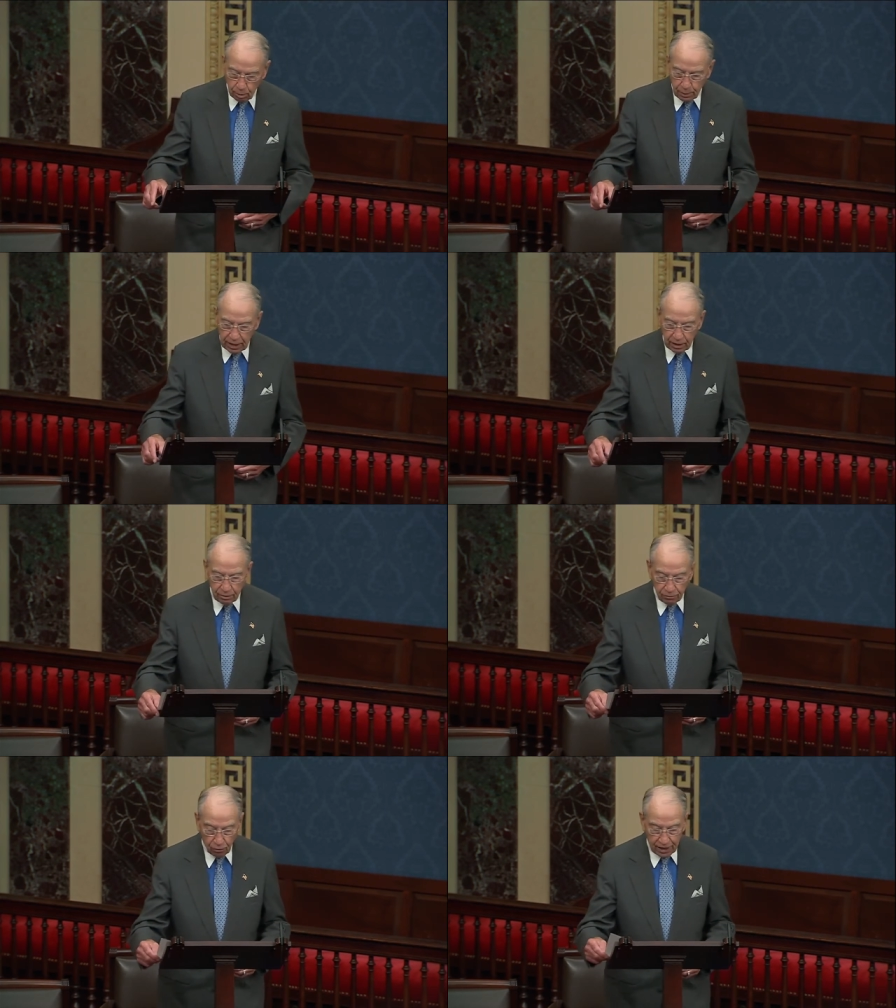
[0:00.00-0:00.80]
being
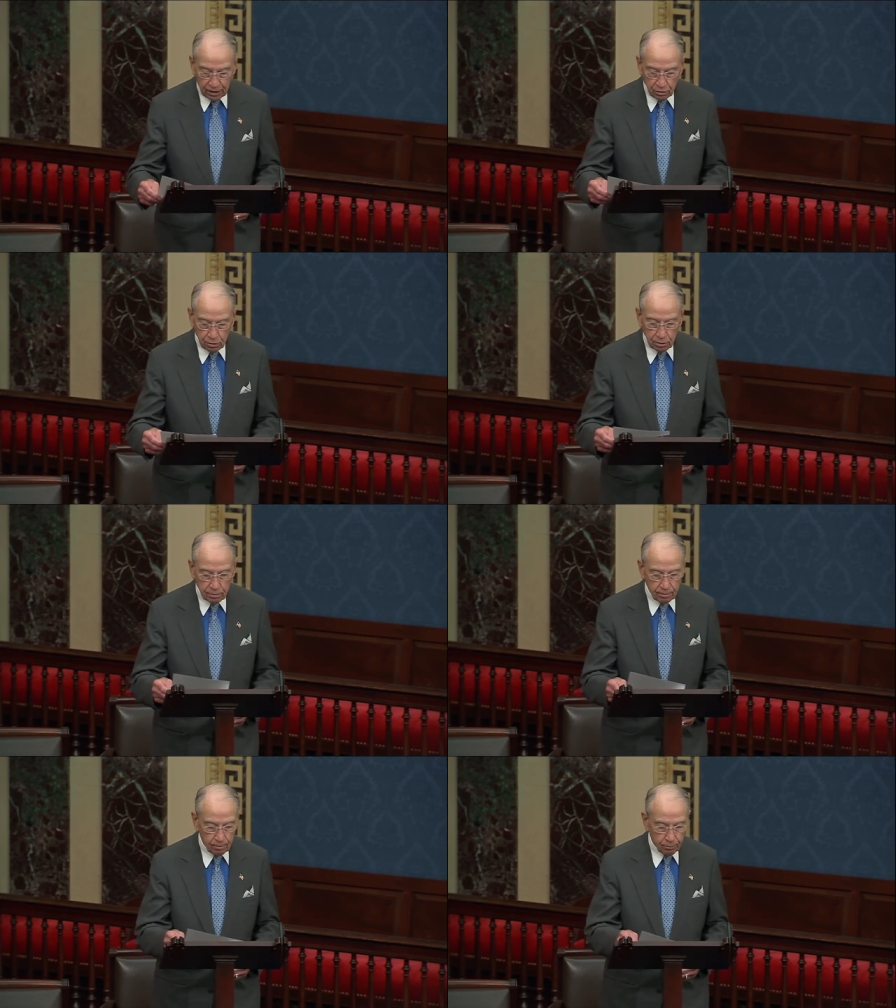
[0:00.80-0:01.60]
infringed.
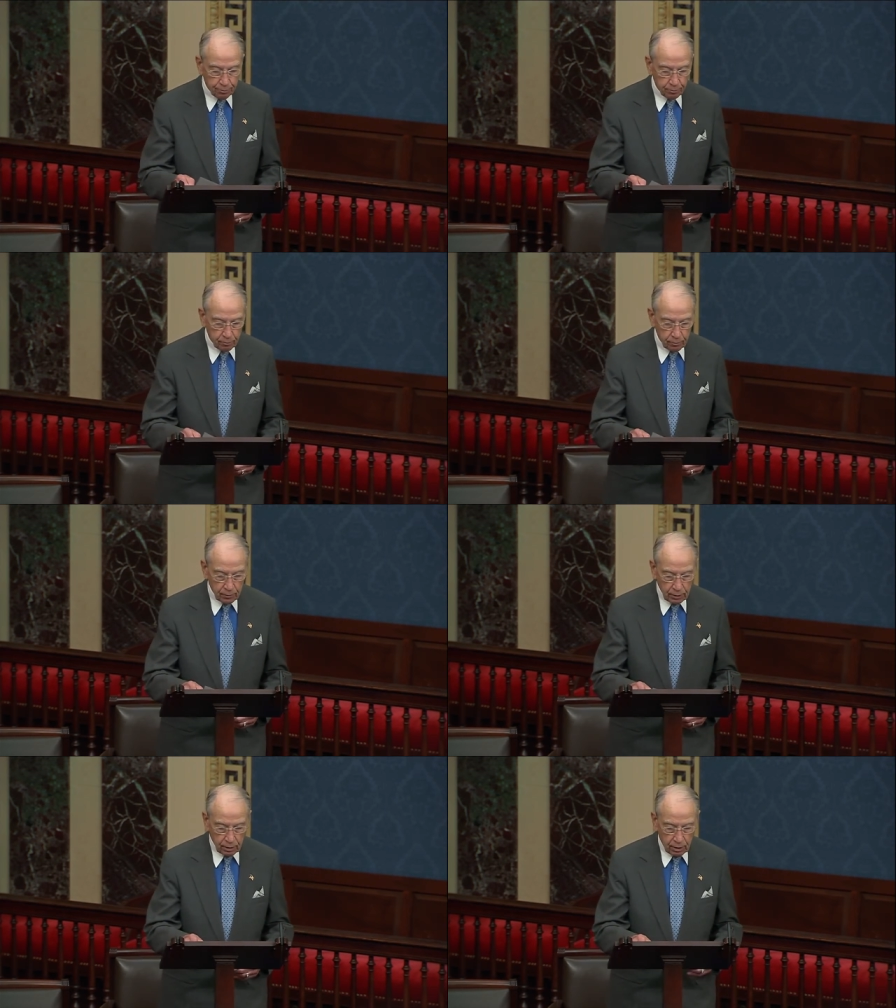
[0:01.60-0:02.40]

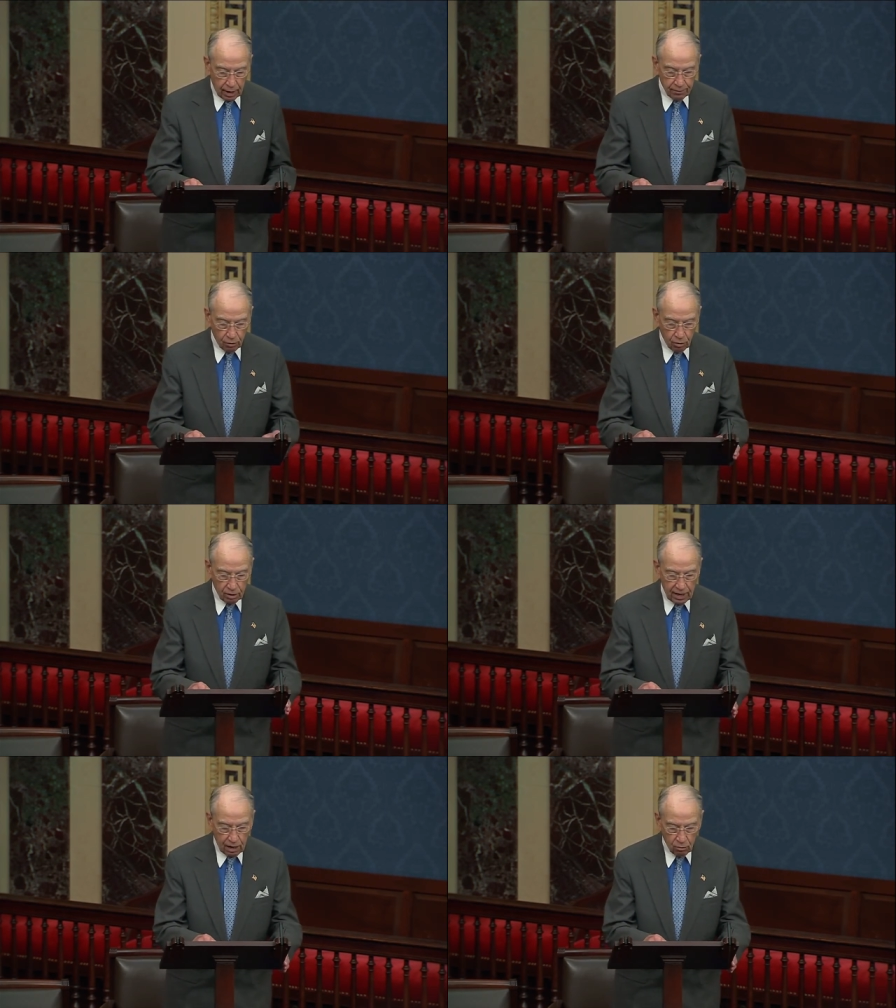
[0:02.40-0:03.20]
I've
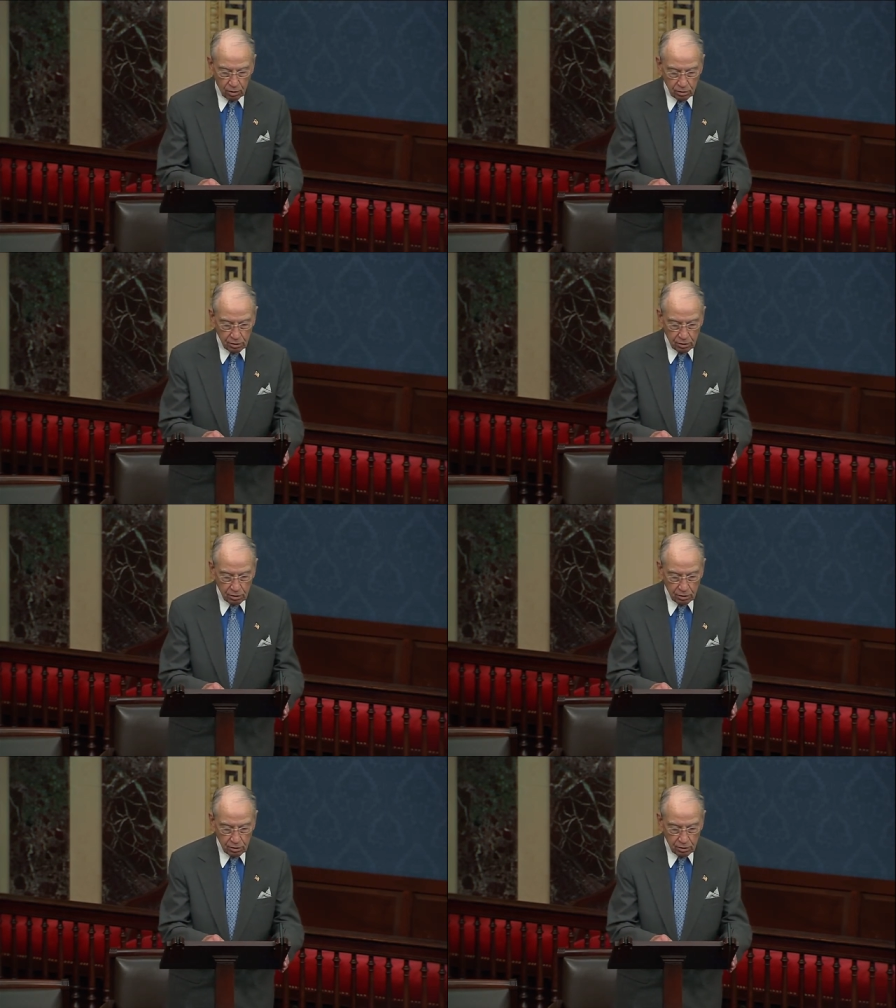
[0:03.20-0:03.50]
heard countless